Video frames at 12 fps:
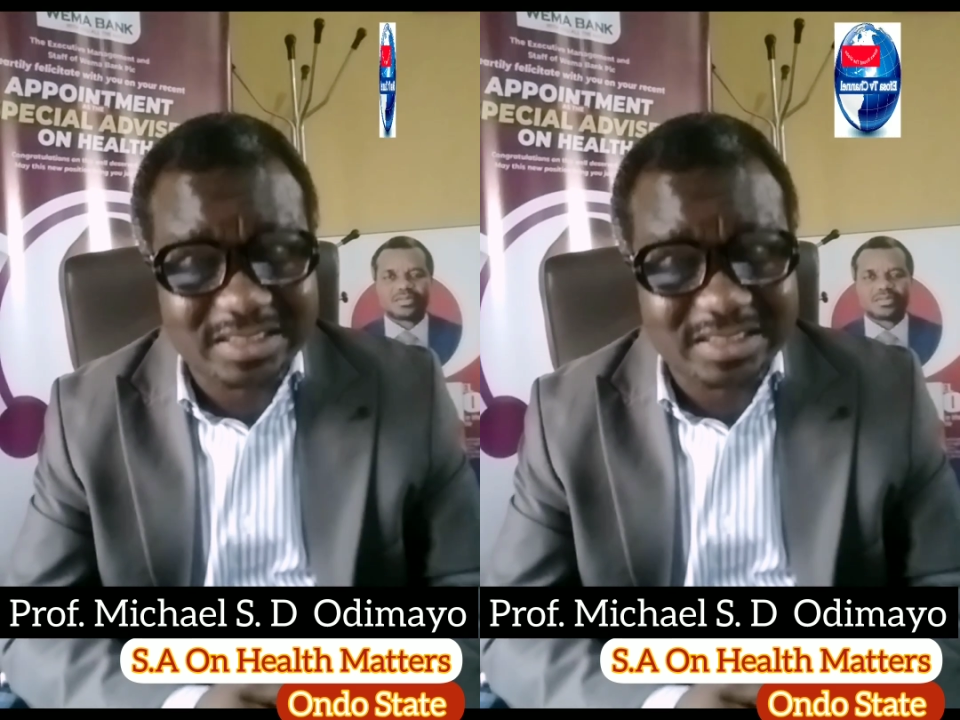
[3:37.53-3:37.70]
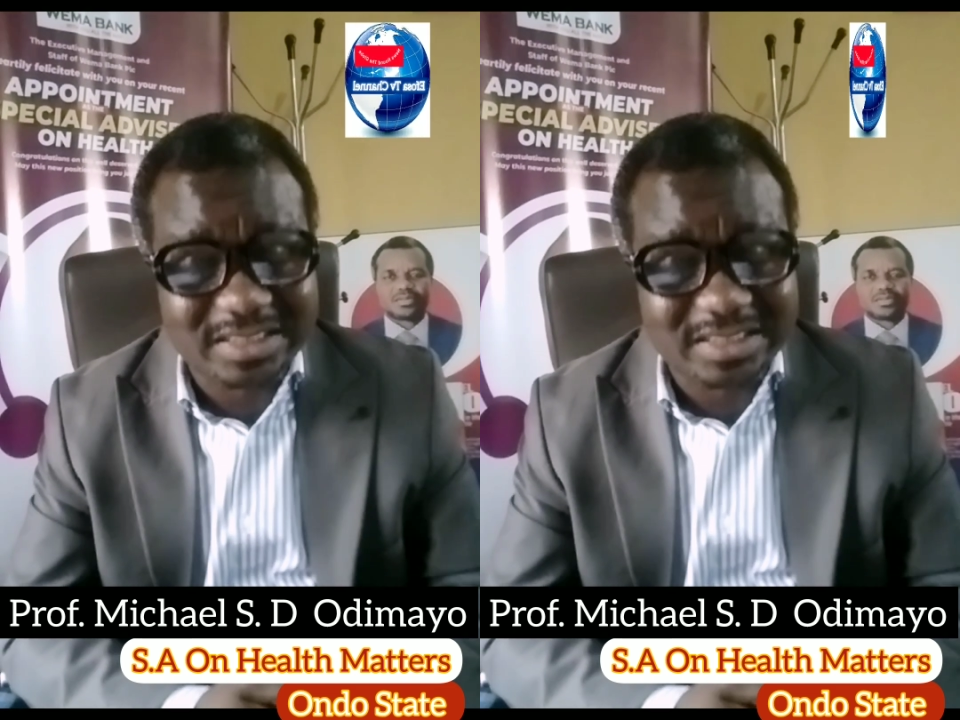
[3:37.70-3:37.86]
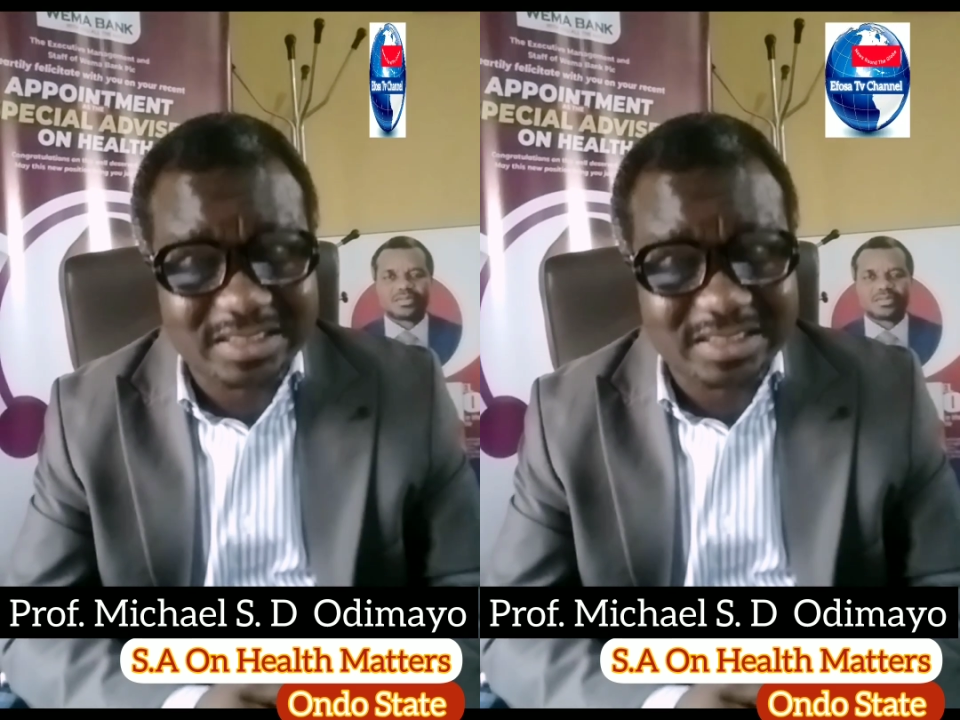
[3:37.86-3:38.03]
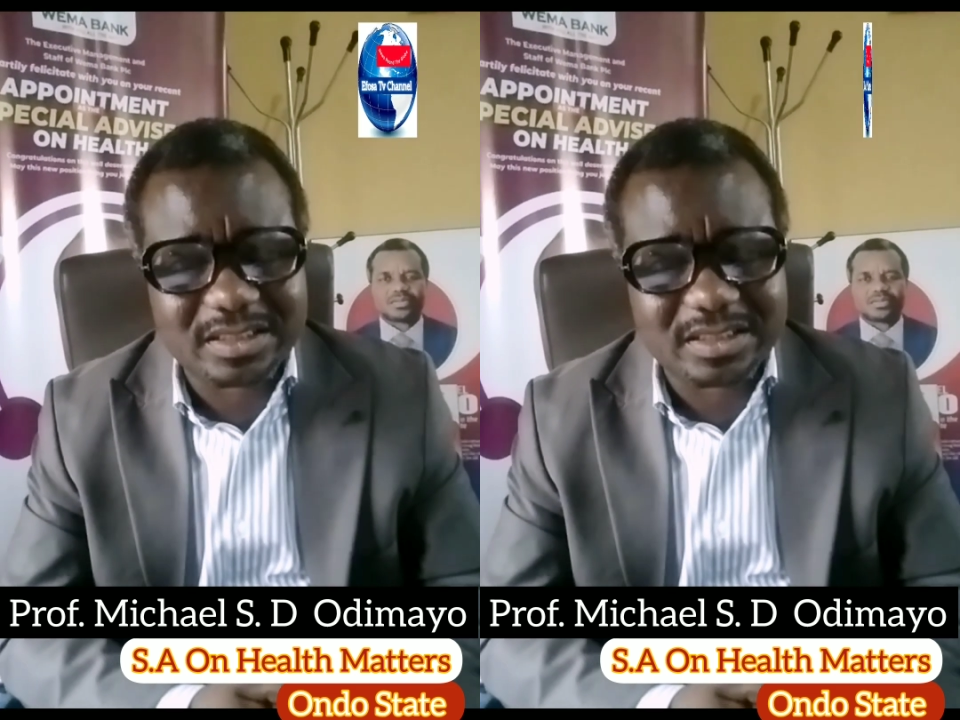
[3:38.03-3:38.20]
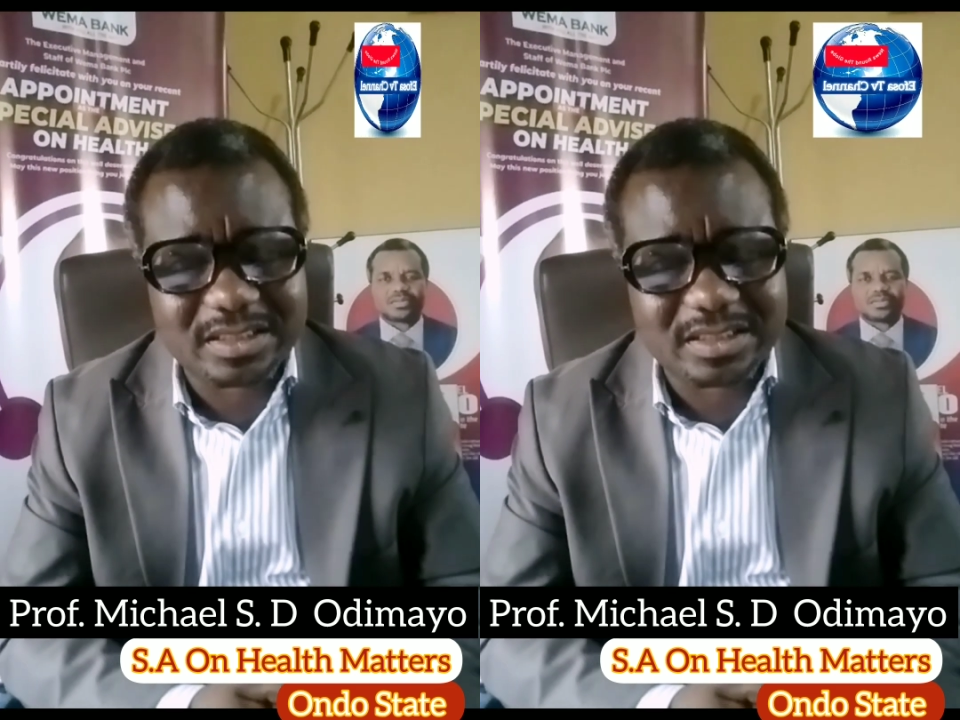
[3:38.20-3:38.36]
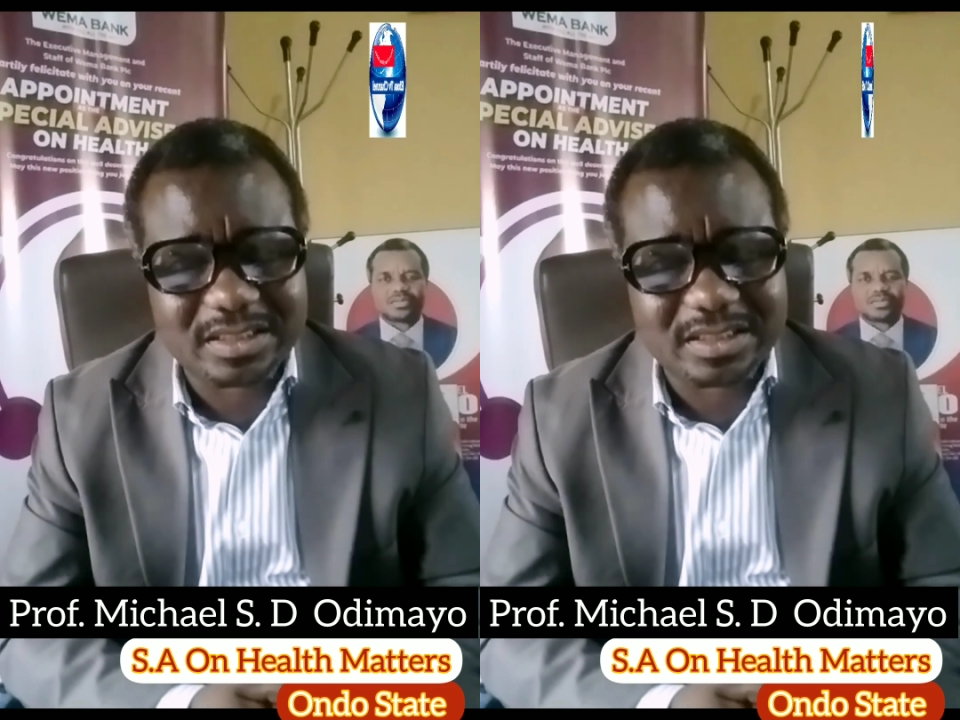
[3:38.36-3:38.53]
about the
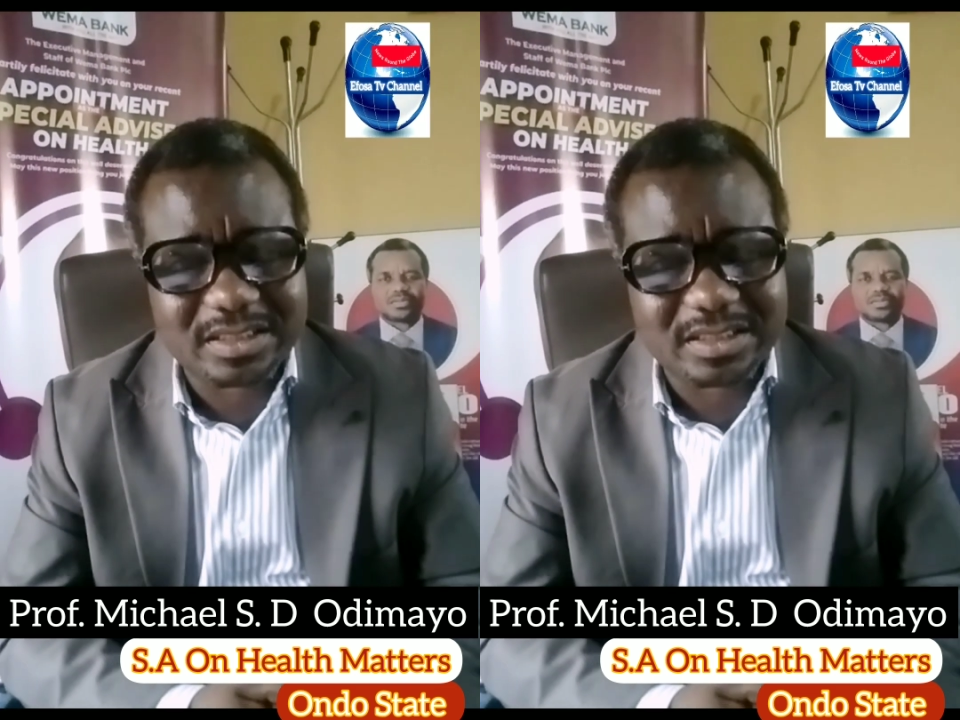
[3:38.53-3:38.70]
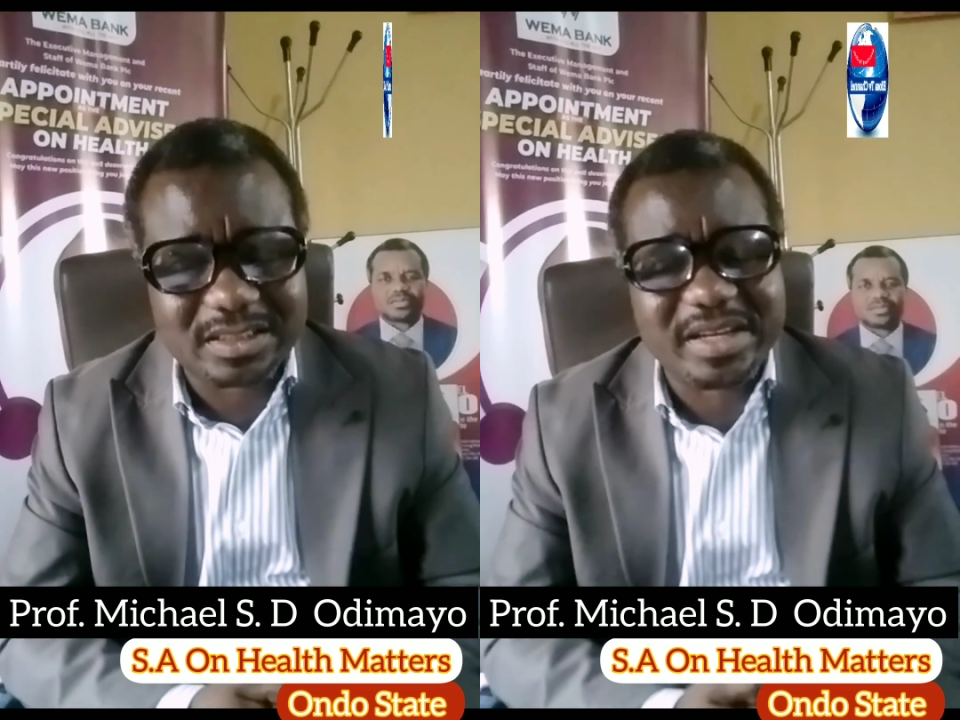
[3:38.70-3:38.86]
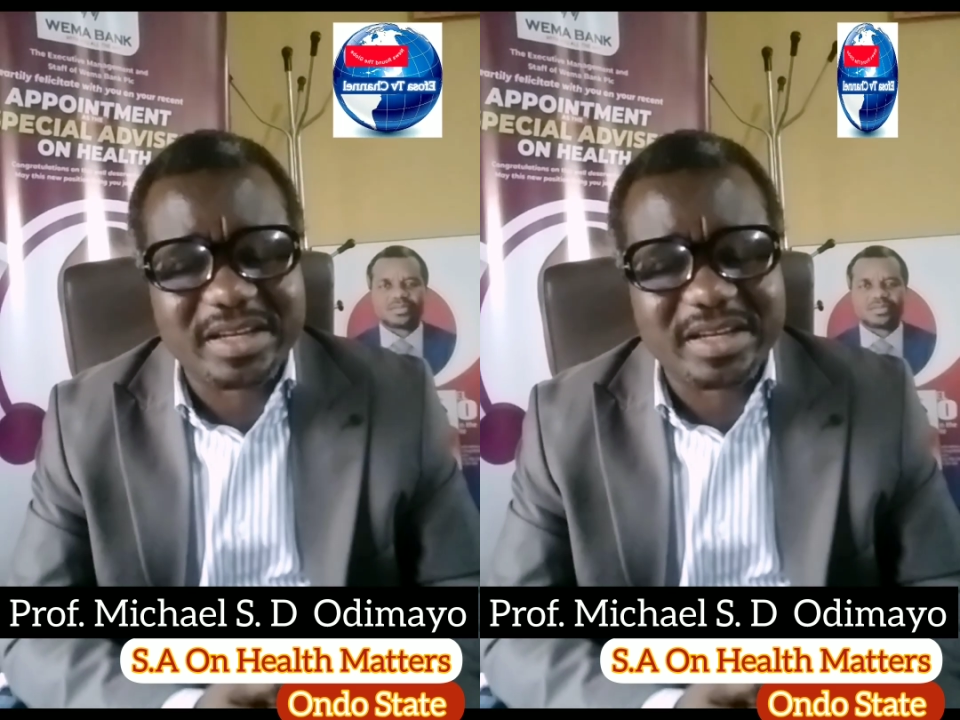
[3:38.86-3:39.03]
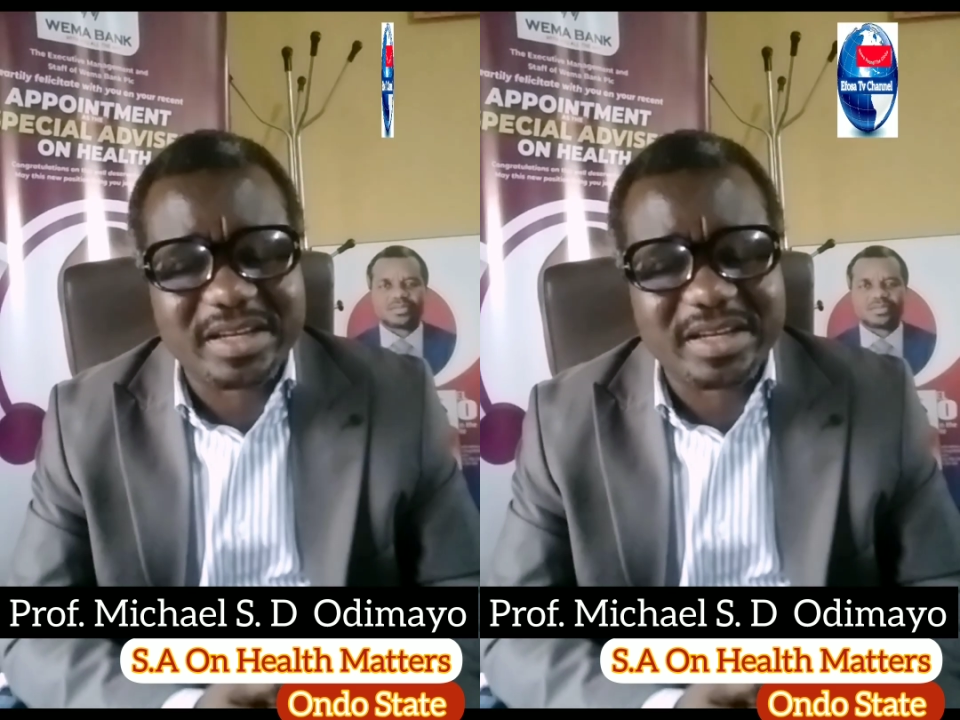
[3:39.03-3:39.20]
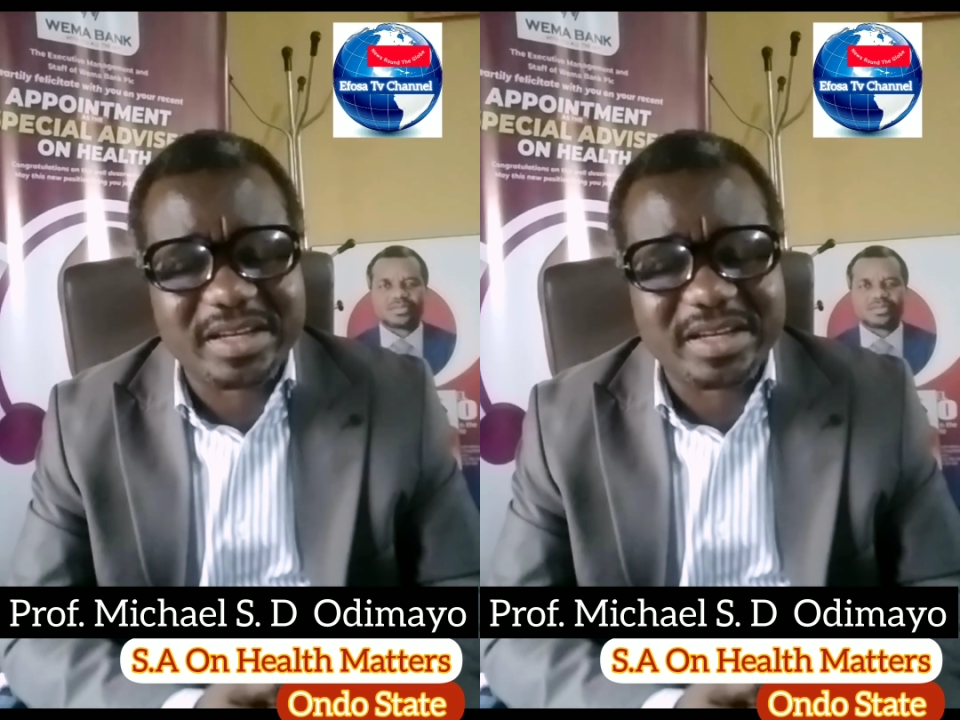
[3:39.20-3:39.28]
health of the people